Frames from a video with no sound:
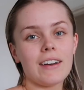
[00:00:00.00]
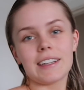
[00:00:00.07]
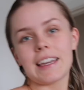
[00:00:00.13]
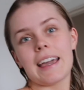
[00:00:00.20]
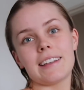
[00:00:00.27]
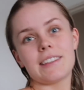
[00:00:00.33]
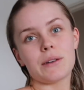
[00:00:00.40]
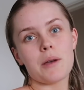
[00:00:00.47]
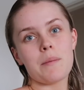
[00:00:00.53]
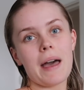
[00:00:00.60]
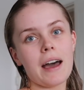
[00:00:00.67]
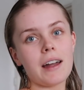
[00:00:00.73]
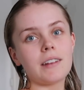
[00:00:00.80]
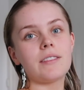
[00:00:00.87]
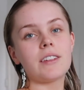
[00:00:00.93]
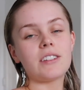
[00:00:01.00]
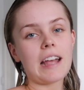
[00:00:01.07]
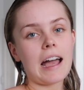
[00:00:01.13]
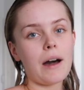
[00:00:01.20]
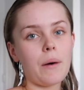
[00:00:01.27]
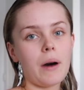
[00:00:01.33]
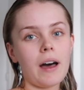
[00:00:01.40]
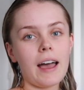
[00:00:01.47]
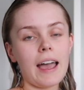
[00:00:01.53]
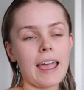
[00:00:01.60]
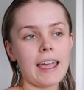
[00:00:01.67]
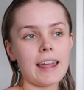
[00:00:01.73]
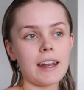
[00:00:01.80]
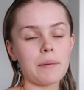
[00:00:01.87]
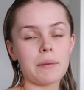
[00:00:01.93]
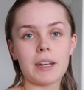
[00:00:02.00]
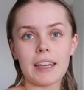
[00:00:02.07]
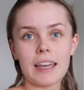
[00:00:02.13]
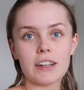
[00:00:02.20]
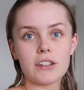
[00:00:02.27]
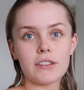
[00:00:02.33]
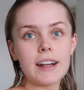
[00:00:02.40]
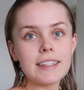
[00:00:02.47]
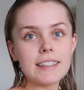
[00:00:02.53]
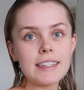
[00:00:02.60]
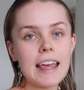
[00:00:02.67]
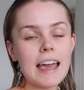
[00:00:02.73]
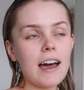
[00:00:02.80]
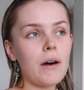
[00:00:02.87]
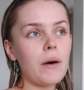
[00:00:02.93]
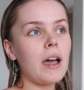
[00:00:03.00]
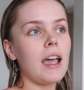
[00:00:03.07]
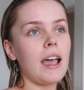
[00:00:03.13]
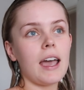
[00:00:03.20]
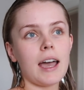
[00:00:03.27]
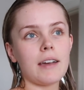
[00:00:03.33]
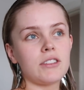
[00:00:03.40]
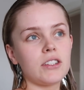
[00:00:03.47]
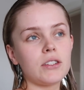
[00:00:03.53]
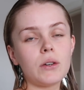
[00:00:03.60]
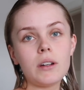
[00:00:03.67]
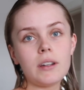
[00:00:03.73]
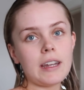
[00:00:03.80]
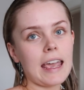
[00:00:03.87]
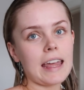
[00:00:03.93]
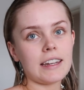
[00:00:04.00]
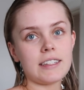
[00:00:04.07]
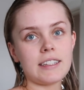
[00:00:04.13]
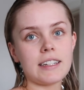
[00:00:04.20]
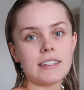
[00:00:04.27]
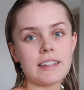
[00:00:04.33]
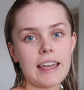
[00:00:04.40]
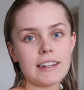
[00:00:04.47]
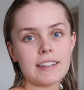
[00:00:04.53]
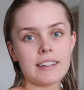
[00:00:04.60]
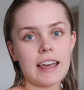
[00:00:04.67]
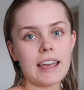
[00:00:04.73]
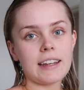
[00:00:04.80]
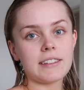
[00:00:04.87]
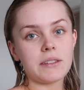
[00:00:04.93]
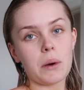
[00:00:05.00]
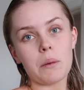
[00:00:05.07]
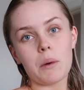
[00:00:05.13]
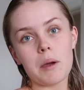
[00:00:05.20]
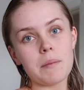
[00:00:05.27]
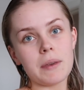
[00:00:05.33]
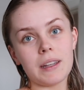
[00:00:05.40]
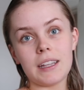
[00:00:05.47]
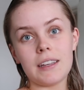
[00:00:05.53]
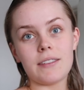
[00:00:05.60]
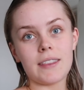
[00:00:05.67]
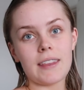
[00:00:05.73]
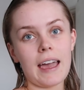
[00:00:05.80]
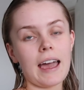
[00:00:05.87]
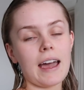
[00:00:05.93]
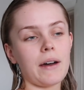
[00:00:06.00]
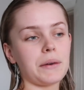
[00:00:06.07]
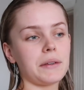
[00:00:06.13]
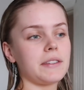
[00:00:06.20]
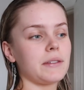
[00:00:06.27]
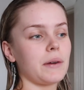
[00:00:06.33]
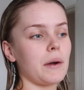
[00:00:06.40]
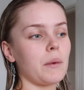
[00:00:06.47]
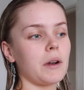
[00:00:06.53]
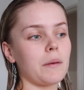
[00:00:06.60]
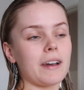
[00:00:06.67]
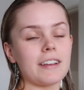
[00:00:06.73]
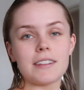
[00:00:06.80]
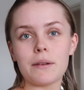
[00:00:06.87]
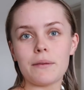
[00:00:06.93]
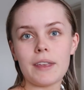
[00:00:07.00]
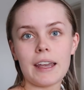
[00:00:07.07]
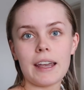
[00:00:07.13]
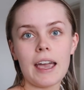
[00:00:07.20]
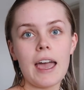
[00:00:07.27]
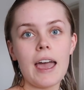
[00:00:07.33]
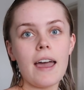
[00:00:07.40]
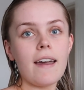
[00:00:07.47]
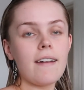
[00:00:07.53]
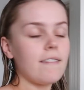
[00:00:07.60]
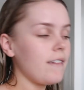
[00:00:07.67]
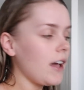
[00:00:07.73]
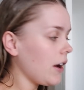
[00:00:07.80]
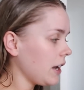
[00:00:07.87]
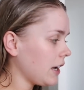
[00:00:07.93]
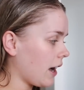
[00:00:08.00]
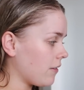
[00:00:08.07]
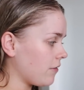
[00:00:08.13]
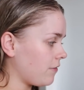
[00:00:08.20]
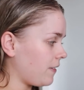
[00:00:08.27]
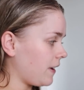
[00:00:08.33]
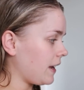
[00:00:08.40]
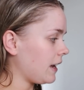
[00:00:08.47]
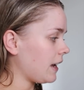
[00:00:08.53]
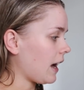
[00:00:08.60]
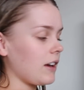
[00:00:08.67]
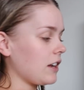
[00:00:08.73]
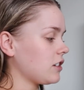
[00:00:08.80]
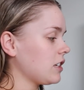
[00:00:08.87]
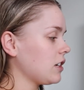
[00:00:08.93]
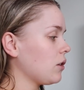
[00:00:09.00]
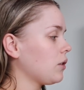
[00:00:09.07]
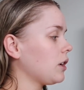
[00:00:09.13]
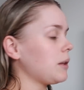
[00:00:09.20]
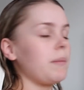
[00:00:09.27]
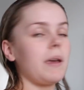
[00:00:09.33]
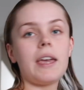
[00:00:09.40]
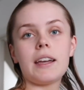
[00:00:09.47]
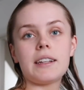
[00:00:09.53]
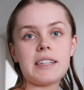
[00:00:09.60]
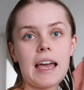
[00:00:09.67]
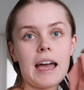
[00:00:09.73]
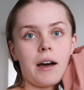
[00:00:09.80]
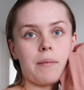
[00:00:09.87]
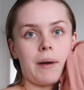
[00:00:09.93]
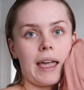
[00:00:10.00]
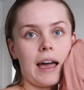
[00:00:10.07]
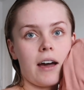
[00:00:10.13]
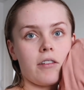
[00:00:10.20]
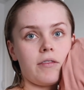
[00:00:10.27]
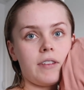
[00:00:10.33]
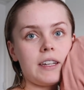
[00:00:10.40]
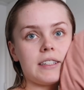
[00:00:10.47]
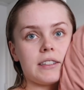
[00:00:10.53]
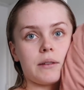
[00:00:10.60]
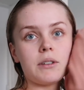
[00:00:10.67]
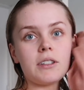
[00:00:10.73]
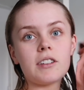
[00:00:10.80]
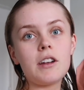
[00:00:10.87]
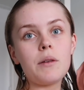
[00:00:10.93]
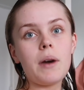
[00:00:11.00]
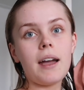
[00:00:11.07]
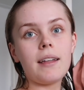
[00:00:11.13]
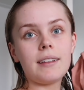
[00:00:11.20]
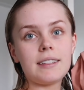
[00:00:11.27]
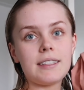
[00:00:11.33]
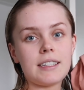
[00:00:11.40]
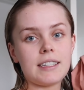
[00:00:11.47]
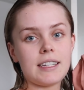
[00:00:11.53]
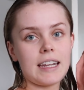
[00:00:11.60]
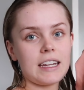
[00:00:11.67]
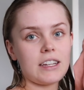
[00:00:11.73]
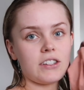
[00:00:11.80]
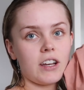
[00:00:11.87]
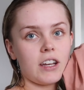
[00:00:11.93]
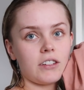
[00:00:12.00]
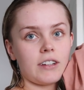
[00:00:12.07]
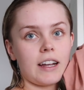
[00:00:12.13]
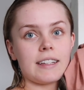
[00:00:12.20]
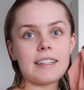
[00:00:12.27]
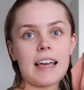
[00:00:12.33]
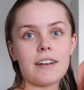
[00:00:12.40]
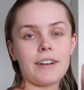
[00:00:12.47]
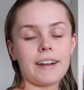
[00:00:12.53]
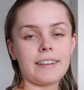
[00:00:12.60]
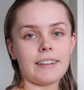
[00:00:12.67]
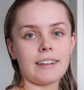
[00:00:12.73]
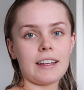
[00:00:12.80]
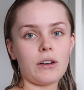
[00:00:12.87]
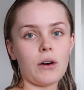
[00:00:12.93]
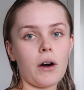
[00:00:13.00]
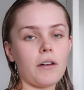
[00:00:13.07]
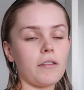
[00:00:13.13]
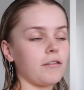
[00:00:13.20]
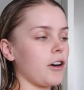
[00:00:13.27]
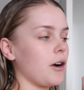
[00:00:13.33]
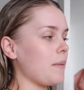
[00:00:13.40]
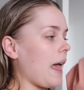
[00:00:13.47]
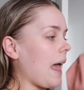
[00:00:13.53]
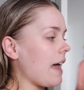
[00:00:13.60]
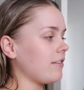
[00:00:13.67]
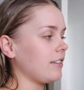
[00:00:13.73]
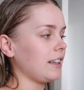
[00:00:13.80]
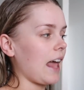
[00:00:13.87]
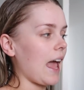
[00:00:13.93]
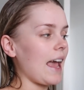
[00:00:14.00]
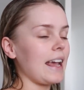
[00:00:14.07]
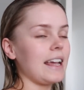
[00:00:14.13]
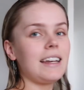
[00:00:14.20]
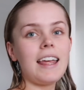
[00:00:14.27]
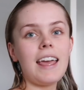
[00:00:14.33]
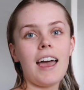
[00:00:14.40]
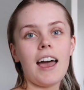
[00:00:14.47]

Okay, so I'm out of the shower and I'm gonna get dressed now. I've just got an editing day today, so I won't be leaving the house. So I wanna wear something very comfy. I've actually already picked out my outfit. So I'm just gonna wear this t-shirt dress I recently got from Everlane.